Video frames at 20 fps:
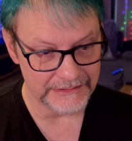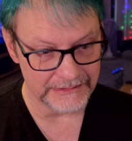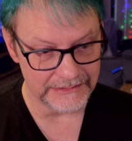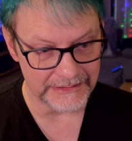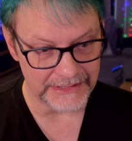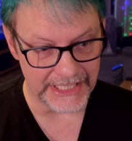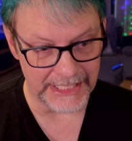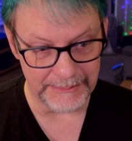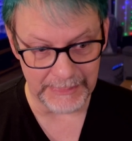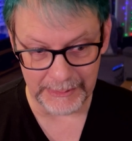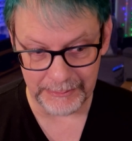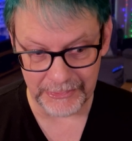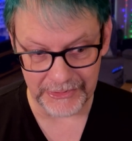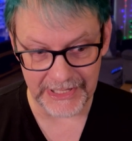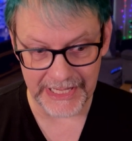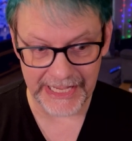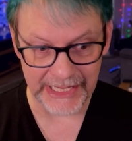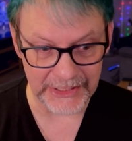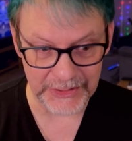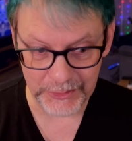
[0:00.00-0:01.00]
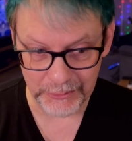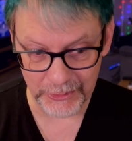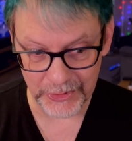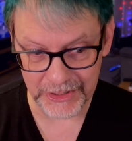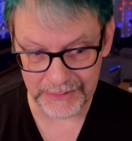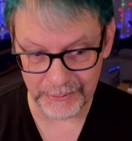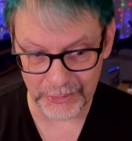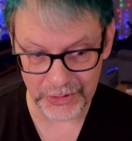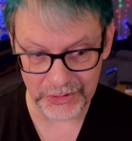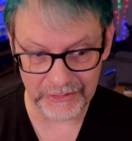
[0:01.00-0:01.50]
keep up with the
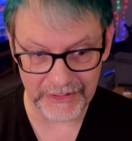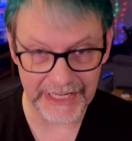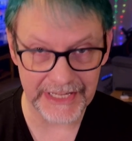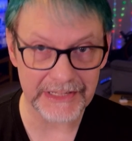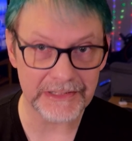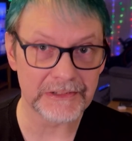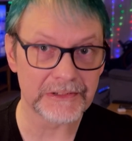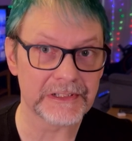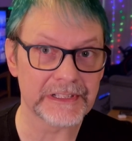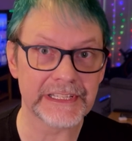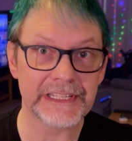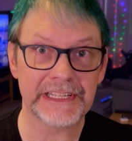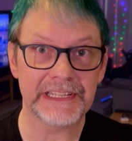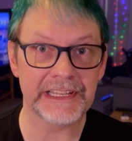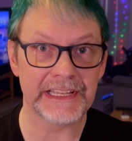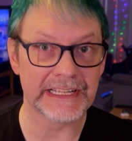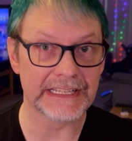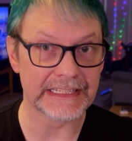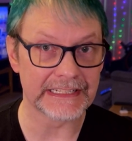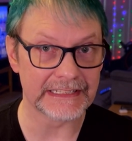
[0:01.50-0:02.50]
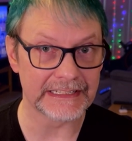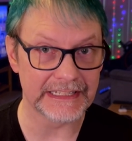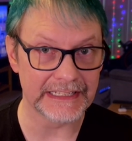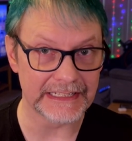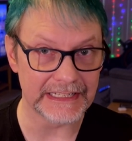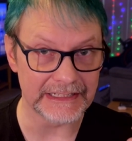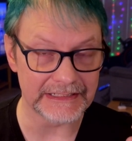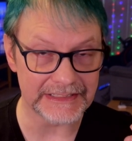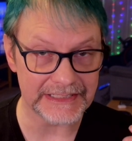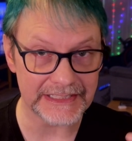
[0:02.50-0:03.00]
housework more regularly and get
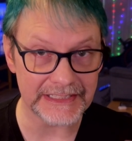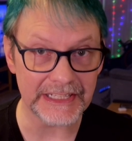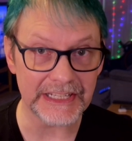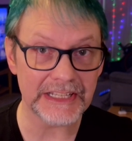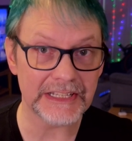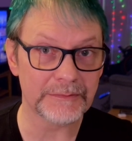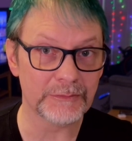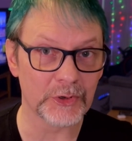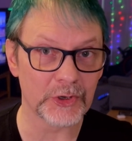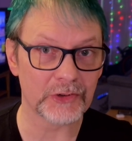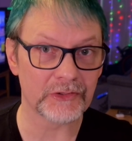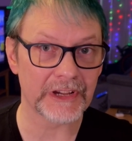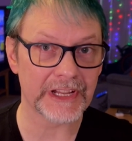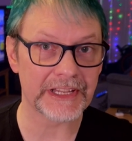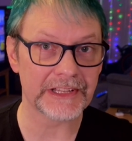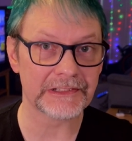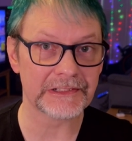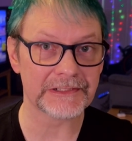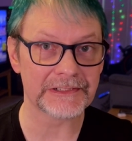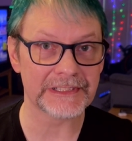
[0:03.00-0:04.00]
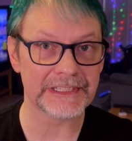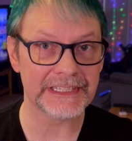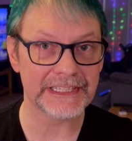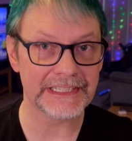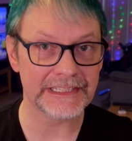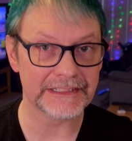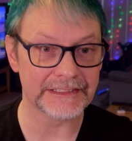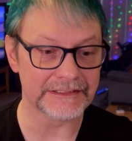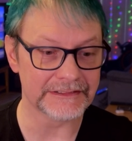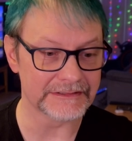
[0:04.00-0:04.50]
outside more
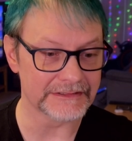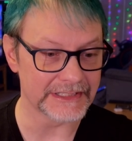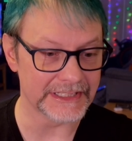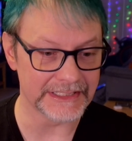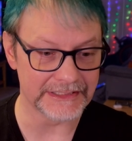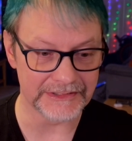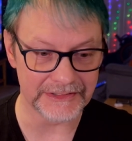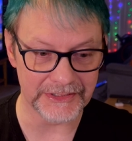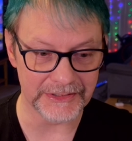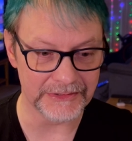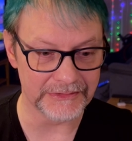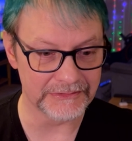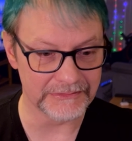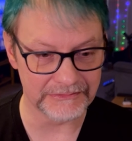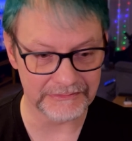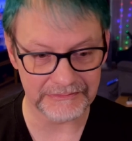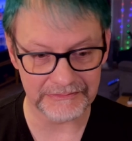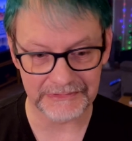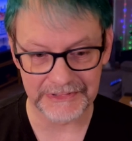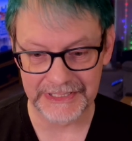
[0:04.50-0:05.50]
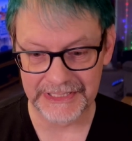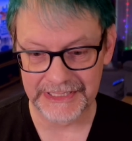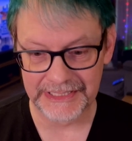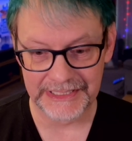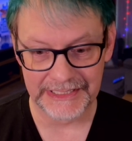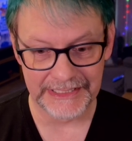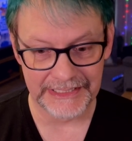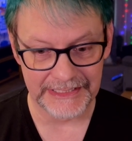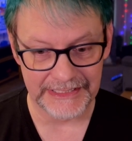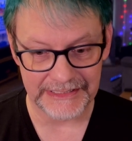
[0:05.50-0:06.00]
regularly and do
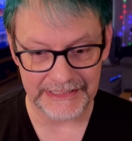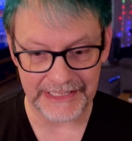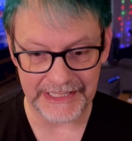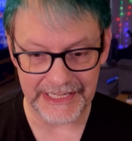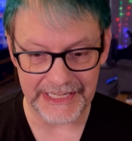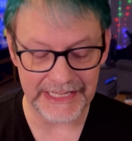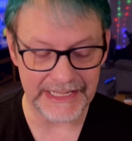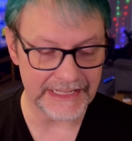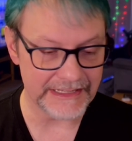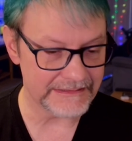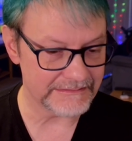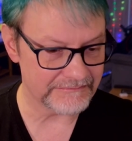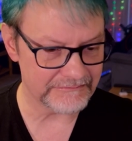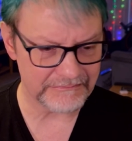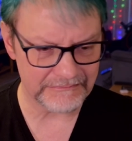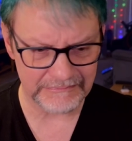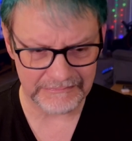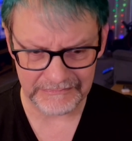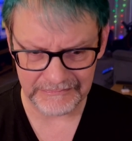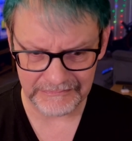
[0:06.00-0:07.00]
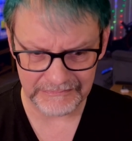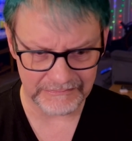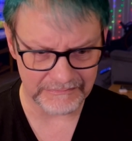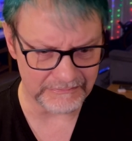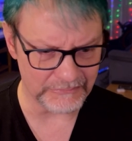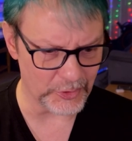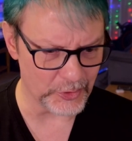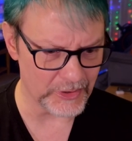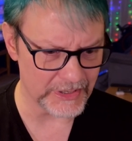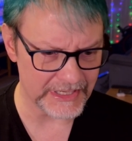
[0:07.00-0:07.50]
the eating
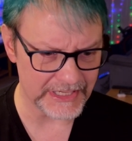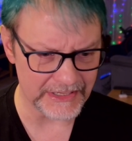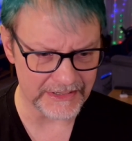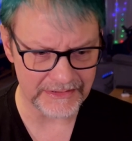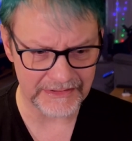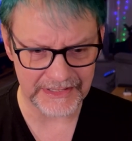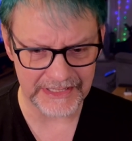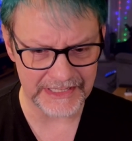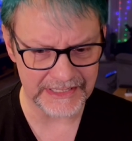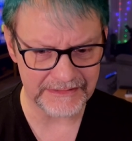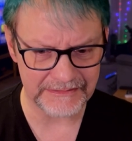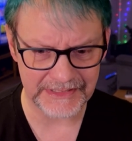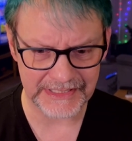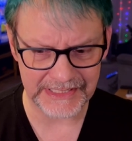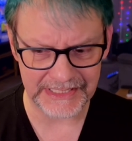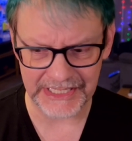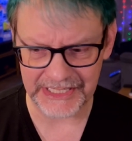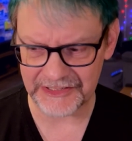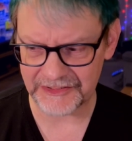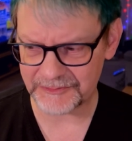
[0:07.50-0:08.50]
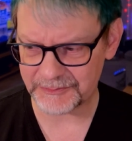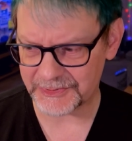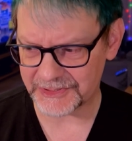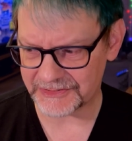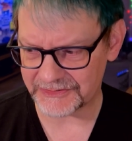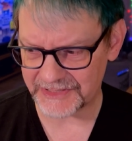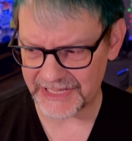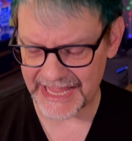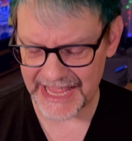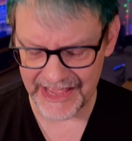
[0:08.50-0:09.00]
more healthy stuff. But
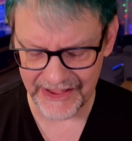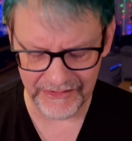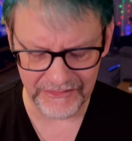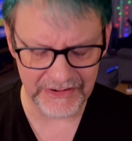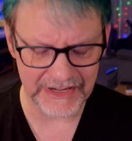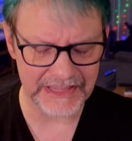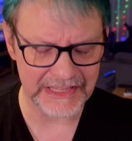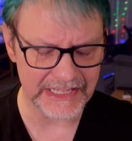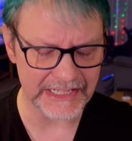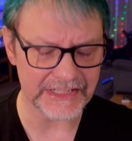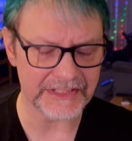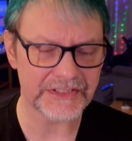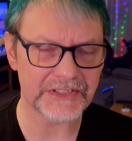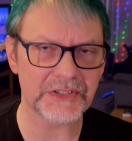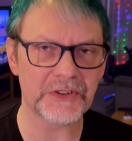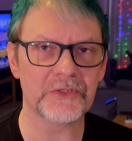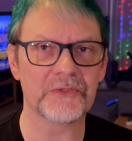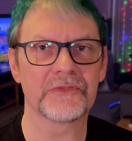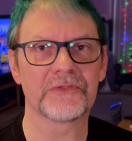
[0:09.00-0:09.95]
everything is so